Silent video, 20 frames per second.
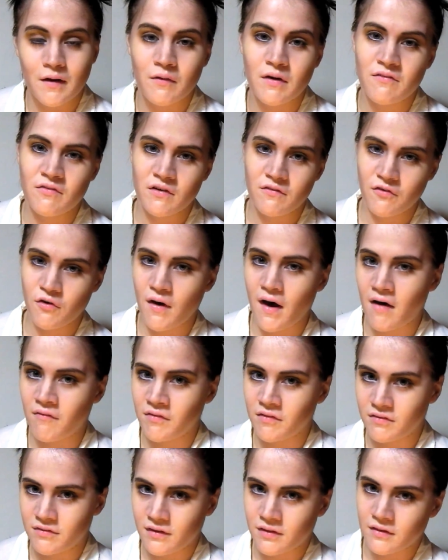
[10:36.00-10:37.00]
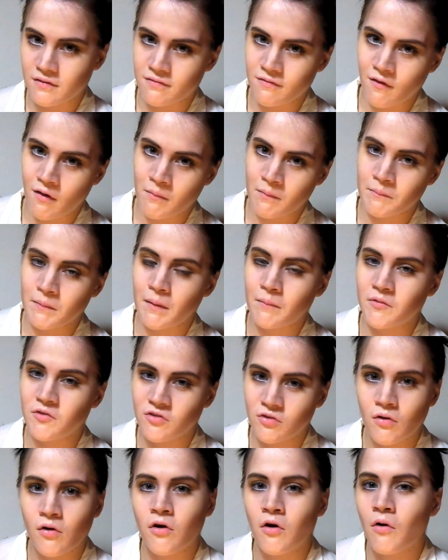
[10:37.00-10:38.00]
even if you haven't seen the film, I'm
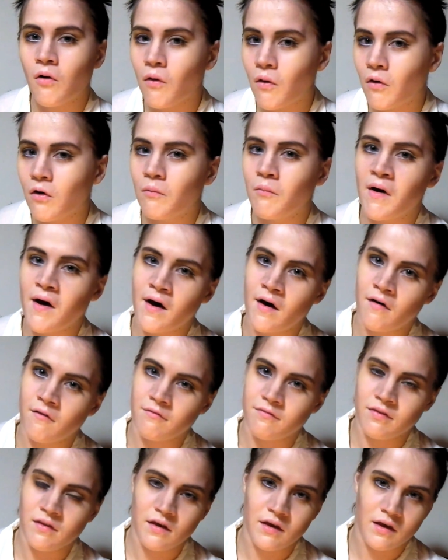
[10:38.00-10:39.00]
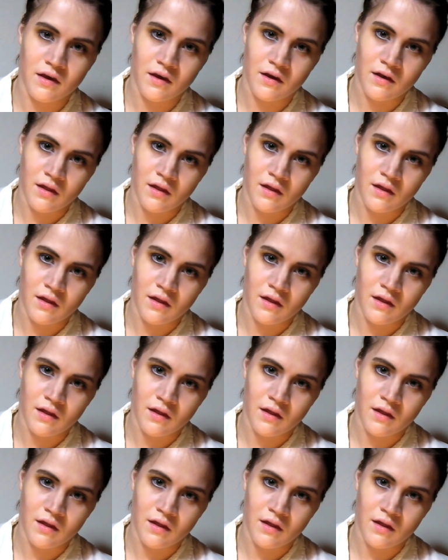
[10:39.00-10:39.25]
sure you're all aware of the